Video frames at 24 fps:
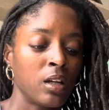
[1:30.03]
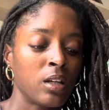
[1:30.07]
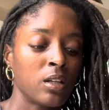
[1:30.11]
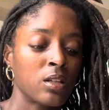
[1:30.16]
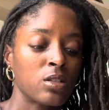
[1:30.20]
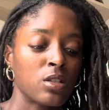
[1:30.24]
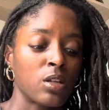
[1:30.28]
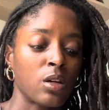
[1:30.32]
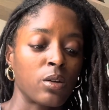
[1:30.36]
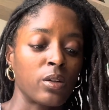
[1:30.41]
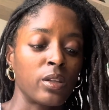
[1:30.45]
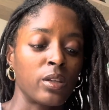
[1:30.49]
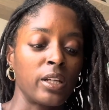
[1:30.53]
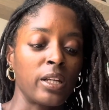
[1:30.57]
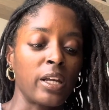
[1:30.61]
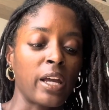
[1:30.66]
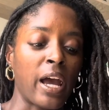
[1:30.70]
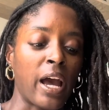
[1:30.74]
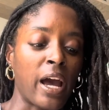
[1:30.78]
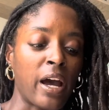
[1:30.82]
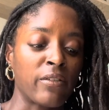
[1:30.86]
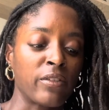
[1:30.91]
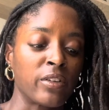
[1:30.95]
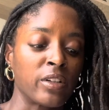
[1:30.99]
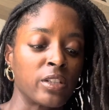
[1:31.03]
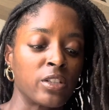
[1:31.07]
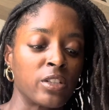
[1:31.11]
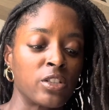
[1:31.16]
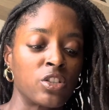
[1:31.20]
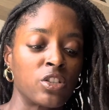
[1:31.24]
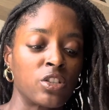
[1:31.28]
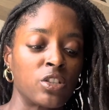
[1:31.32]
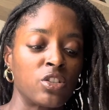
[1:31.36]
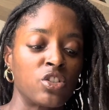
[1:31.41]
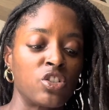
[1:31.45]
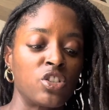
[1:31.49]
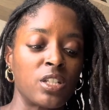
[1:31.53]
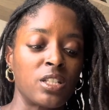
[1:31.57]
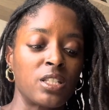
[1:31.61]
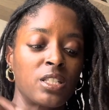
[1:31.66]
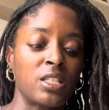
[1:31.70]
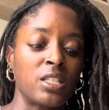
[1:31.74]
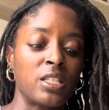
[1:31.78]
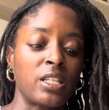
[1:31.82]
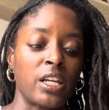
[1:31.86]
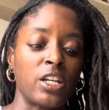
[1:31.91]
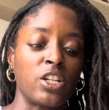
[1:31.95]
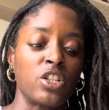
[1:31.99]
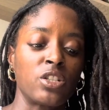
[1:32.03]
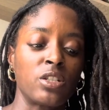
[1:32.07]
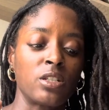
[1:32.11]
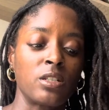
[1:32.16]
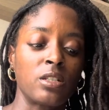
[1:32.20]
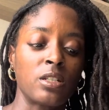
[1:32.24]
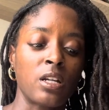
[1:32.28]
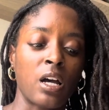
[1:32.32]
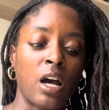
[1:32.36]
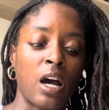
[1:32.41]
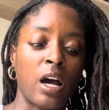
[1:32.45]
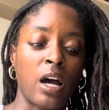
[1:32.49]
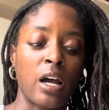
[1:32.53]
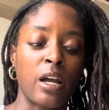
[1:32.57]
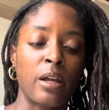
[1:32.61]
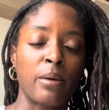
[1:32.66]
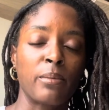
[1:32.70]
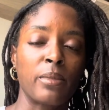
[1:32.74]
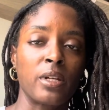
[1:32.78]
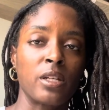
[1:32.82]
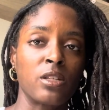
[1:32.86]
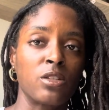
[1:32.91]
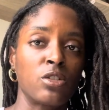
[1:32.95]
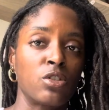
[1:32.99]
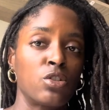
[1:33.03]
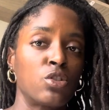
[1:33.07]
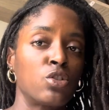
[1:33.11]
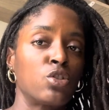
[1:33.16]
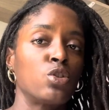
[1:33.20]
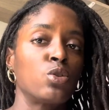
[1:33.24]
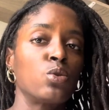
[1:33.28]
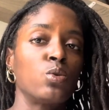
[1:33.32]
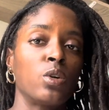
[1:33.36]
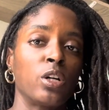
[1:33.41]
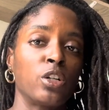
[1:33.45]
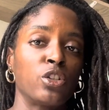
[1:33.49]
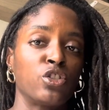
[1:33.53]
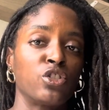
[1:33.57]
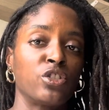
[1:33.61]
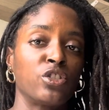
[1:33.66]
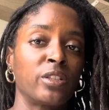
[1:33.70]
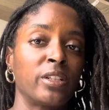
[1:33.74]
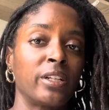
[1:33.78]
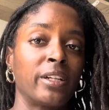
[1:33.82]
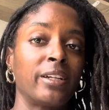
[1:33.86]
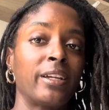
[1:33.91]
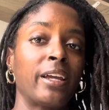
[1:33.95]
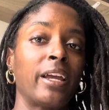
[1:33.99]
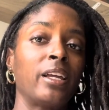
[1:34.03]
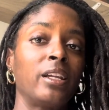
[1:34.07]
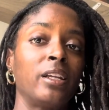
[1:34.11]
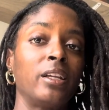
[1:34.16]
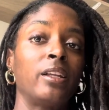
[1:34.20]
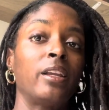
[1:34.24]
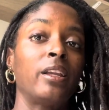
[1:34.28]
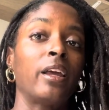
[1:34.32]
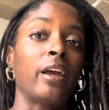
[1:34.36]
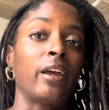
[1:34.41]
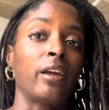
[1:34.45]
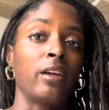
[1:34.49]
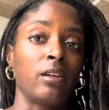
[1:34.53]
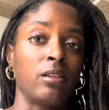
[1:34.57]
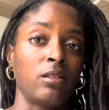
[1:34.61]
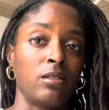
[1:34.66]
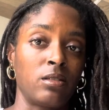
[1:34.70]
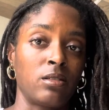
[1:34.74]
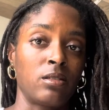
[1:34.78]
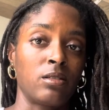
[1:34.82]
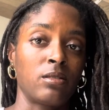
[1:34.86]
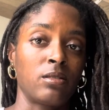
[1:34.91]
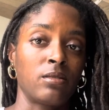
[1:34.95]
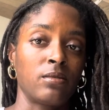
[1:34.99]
So the average gestation time is 280 days,